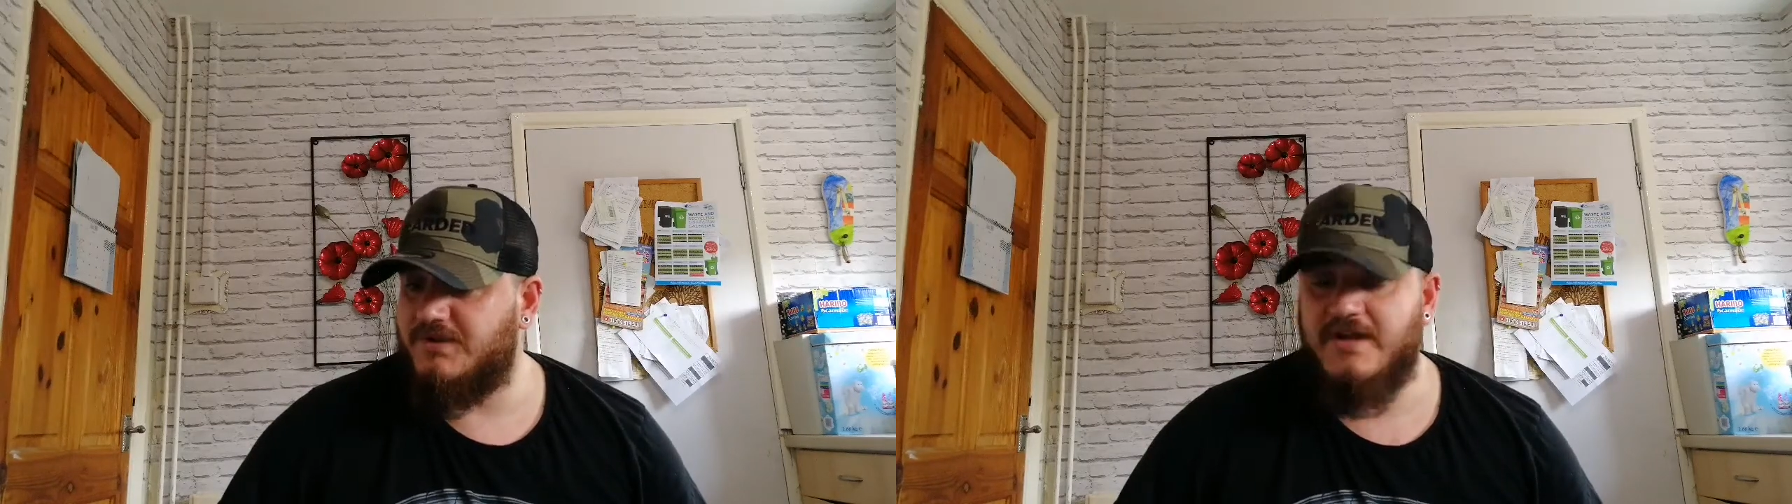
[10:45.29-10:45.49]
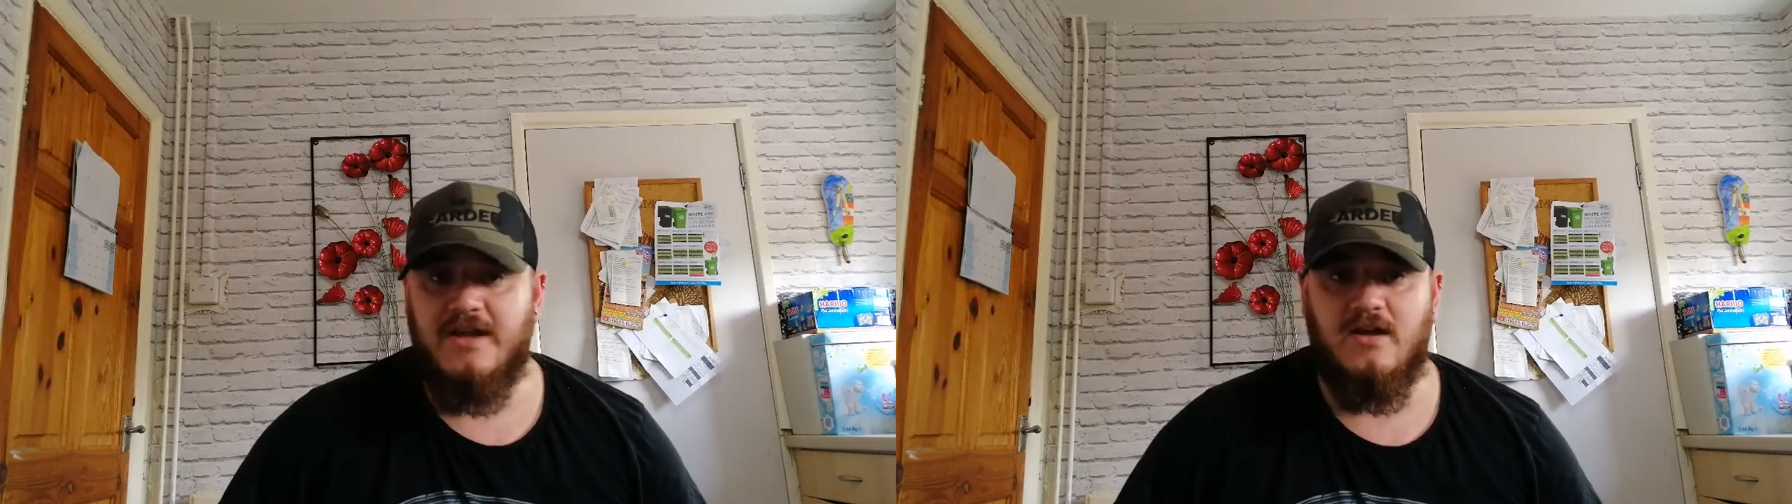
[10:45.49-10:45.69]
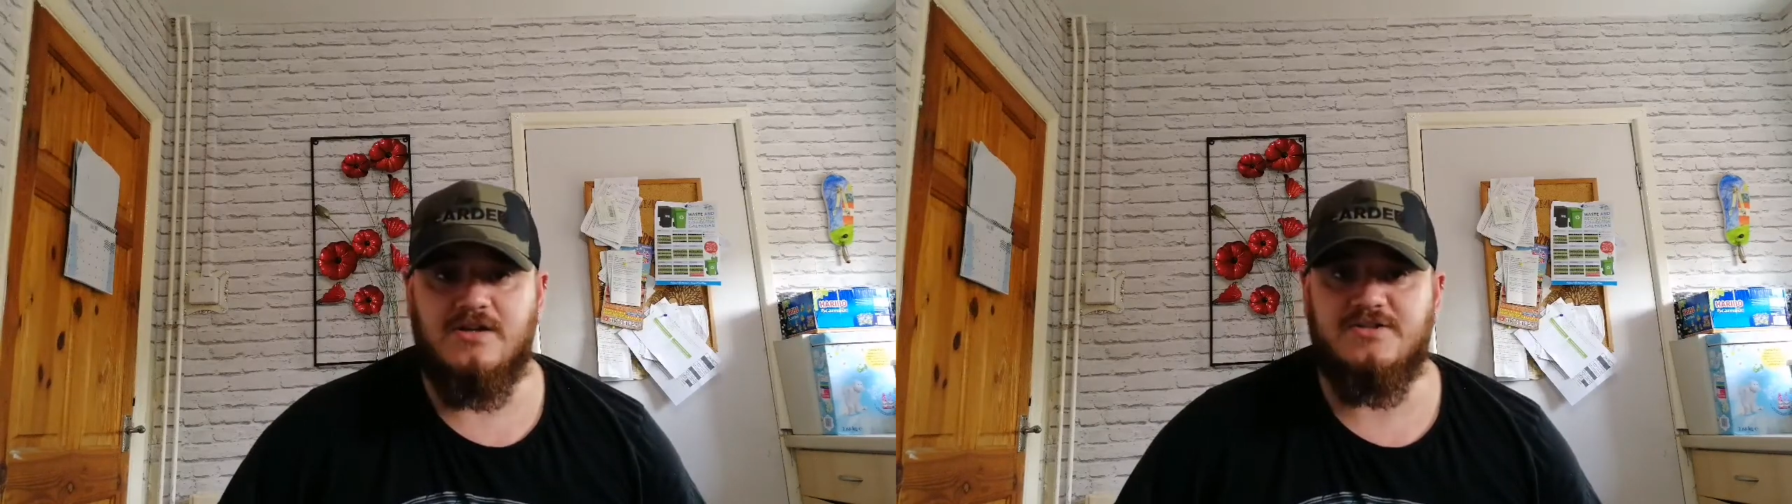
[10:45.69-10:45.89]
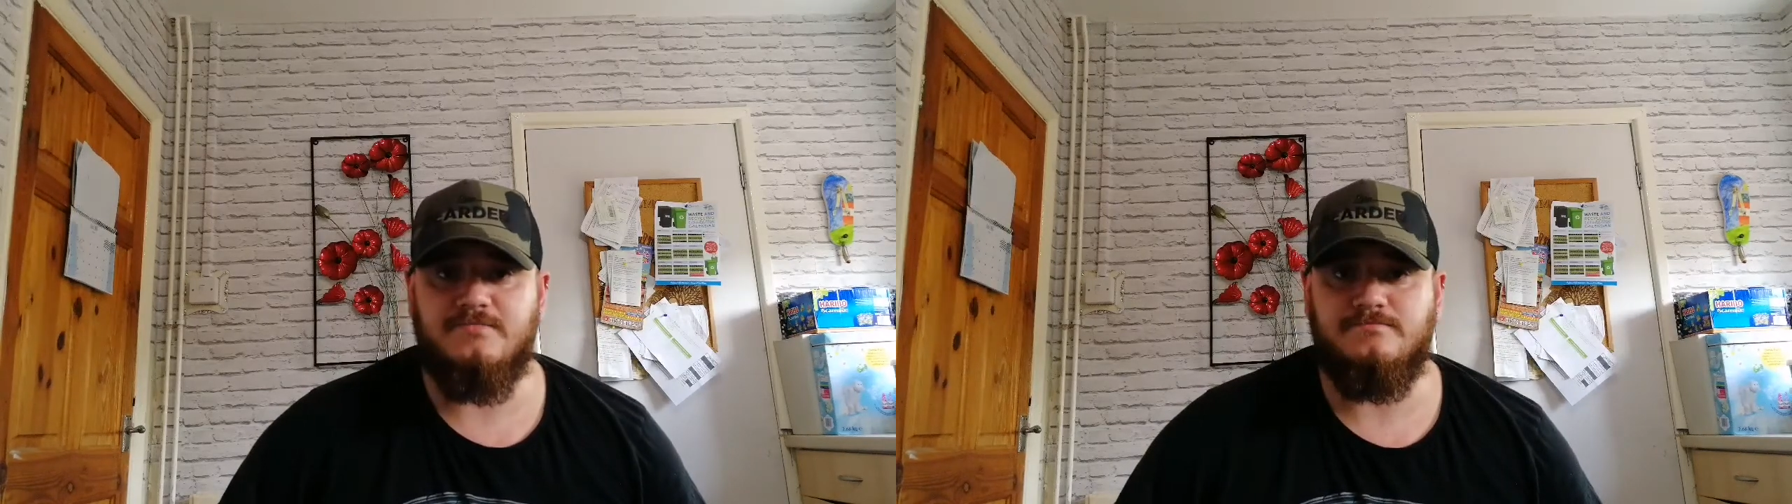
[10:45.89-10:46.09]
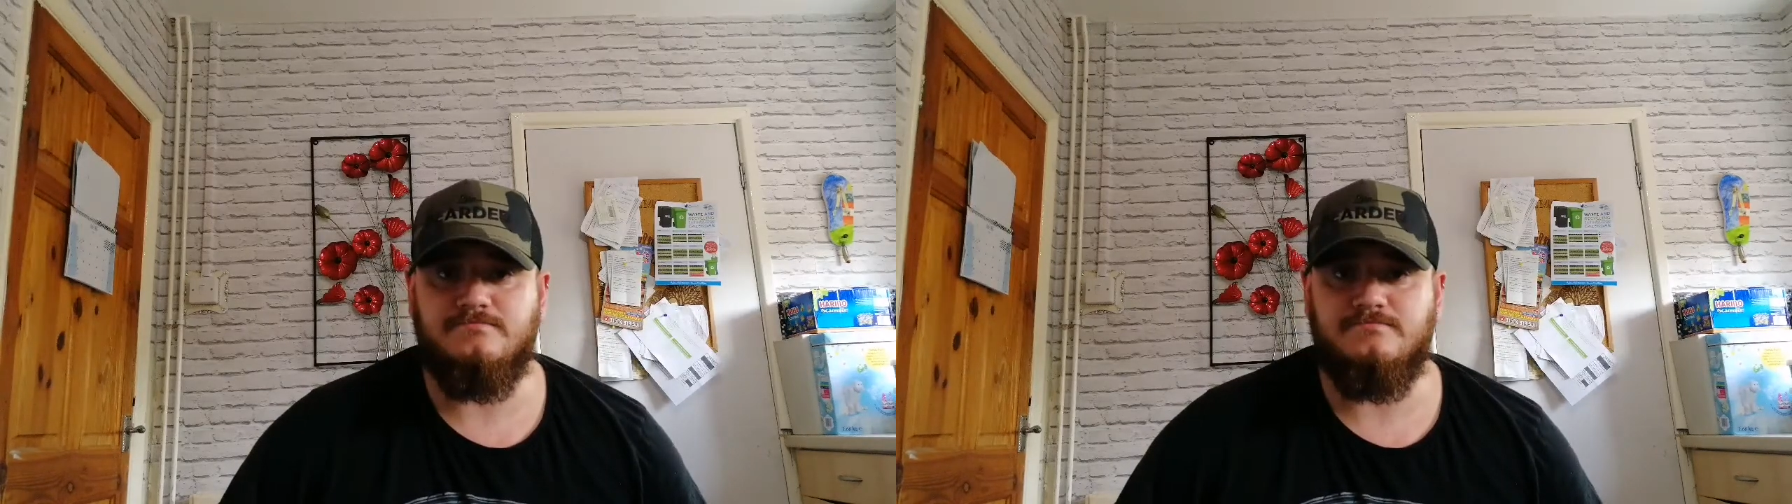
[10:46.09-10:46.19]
yeah, guys,